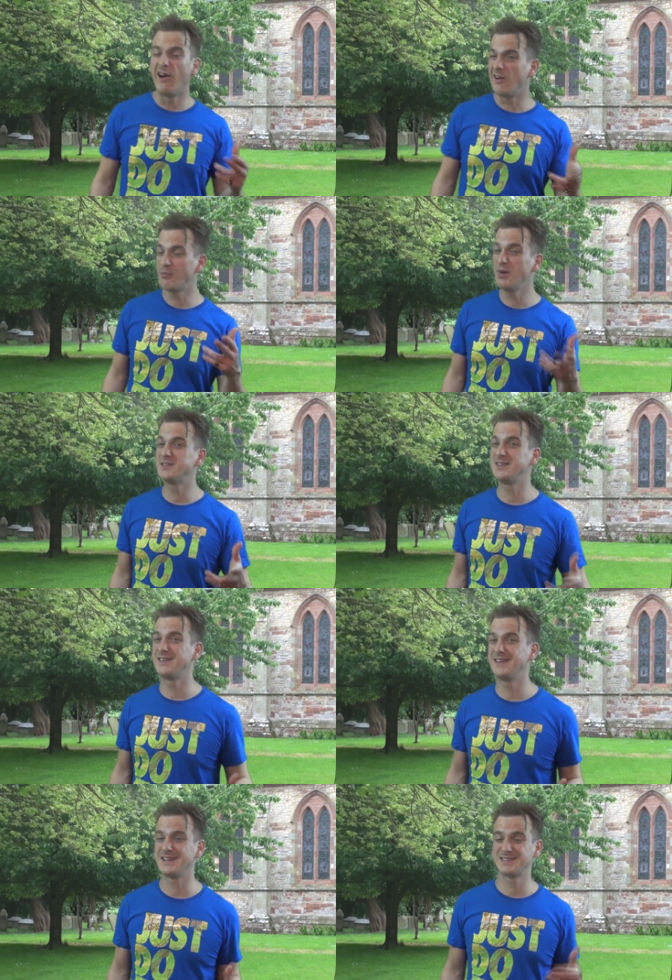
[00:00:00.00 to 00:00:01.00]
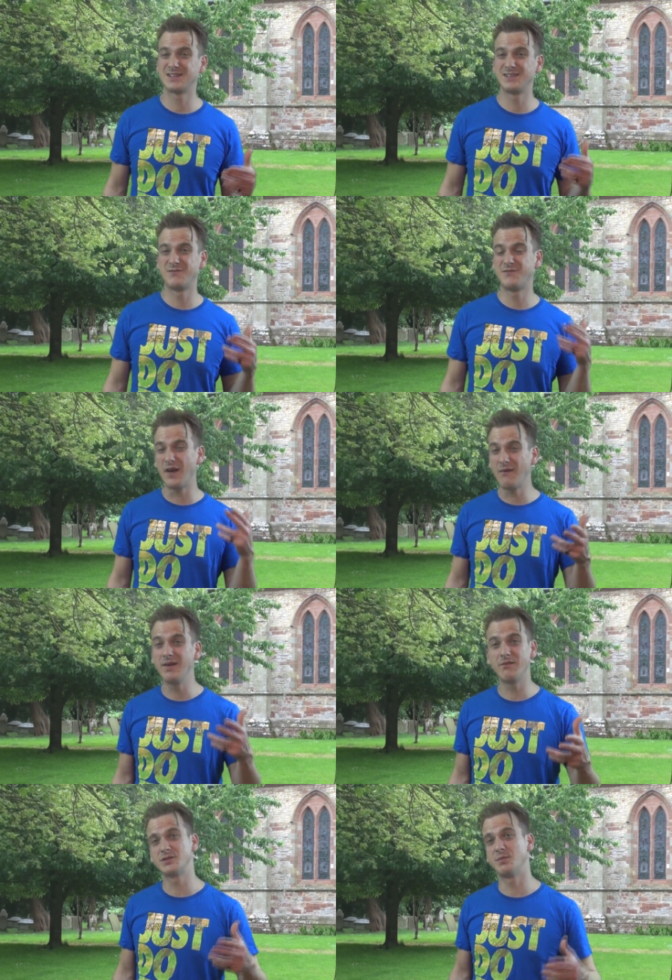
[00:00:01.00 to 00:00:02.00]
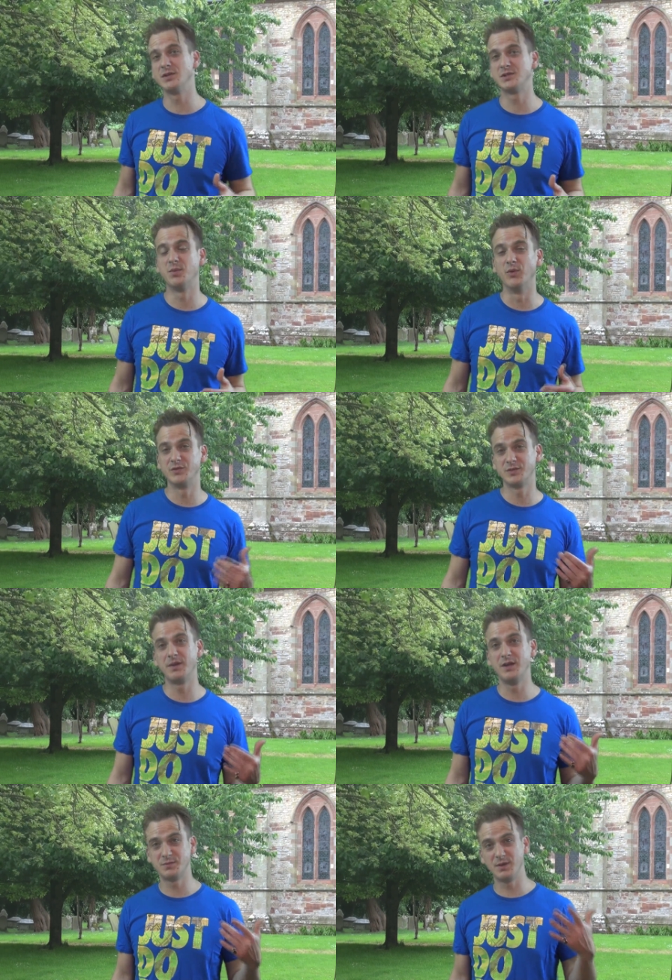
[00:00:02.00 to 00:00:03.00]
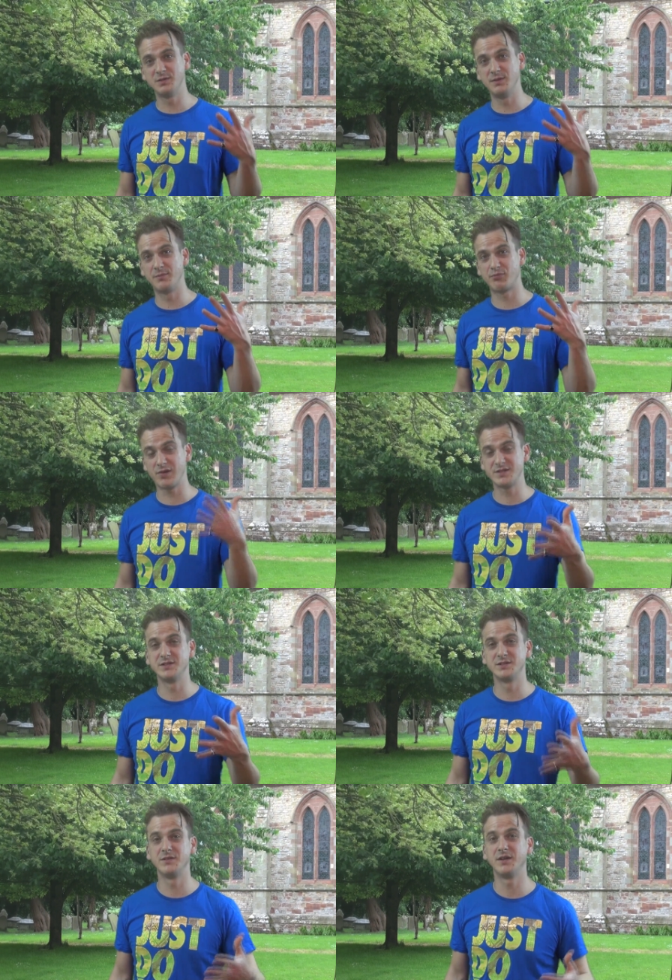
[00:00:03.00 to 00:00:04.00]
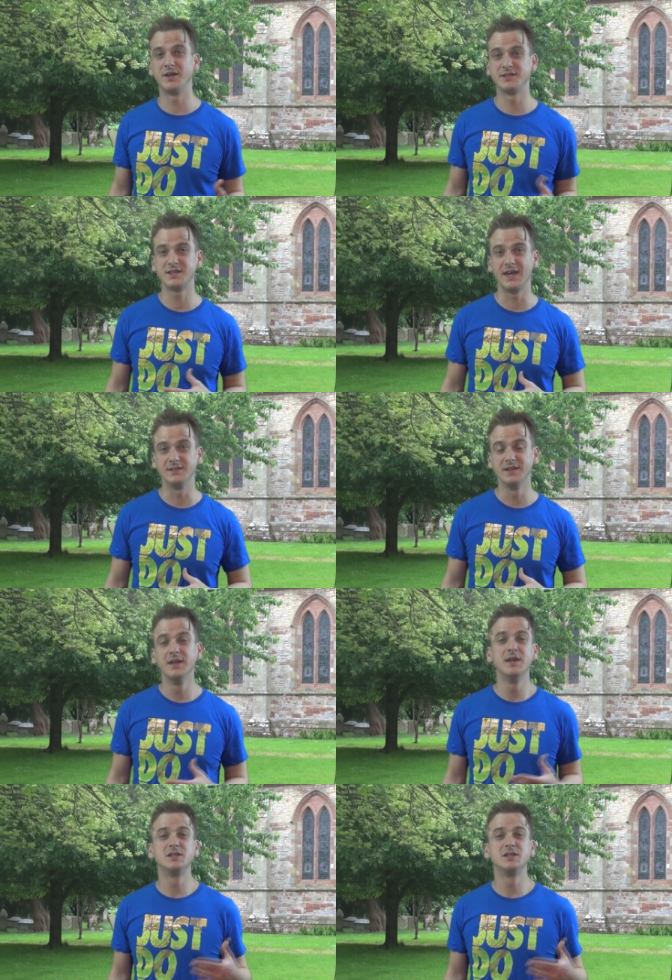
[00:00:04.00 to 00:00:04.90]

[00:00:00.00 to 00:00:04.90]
I personally think that's very irresponsible for somebody who's supposed to be the President of the United States